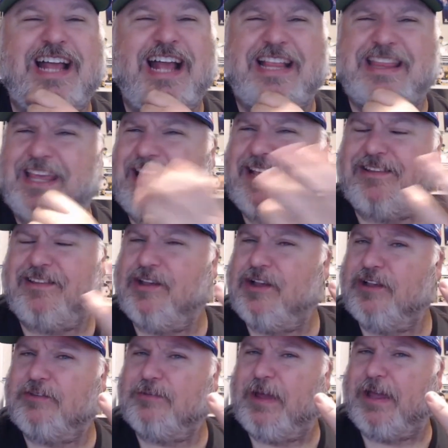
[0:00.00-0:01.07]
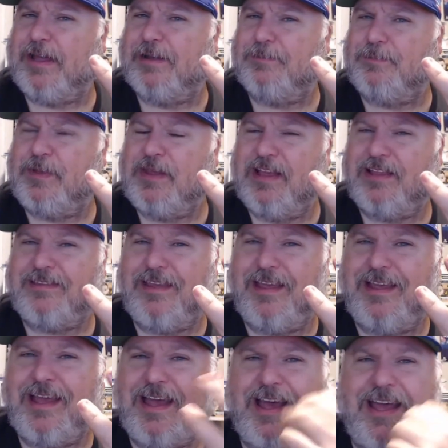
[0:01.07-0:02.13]
think he still goes by a PSA
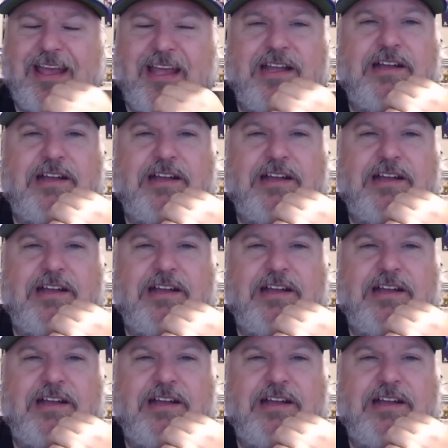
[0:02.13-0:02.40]
guy.